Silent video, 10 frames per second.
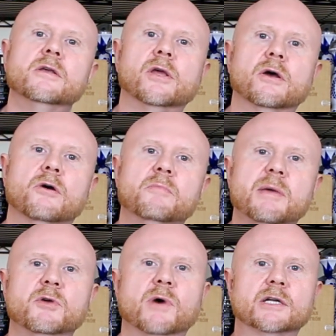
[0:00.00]
you know,
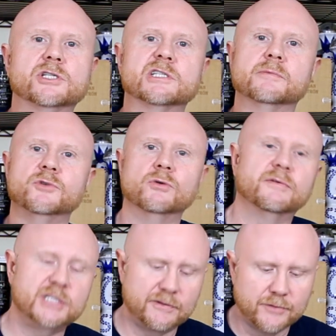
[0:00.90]
maybe watching some
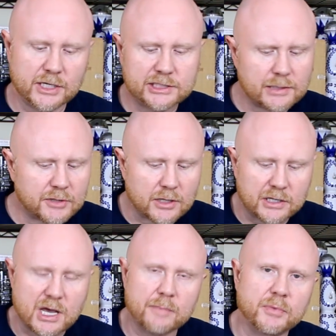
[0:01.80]
UFC fights, something
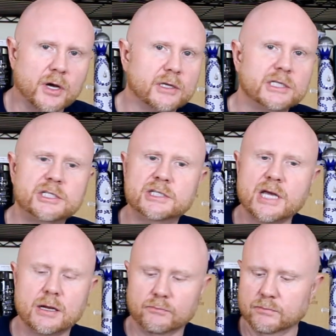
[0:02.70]
like that. But it's just
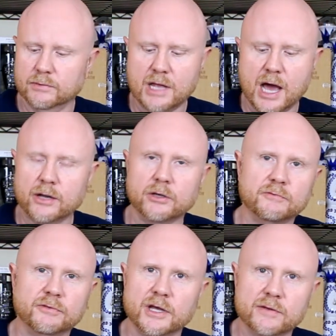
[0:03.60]
got a lot of
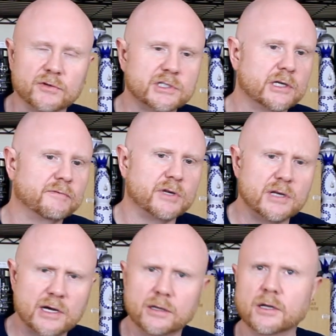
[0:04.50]
good flavors in it.
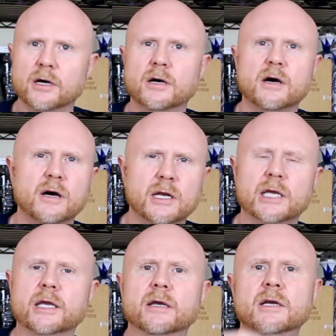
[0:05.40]
Vanilla,
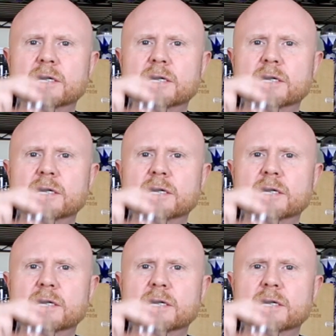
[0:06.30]
honey,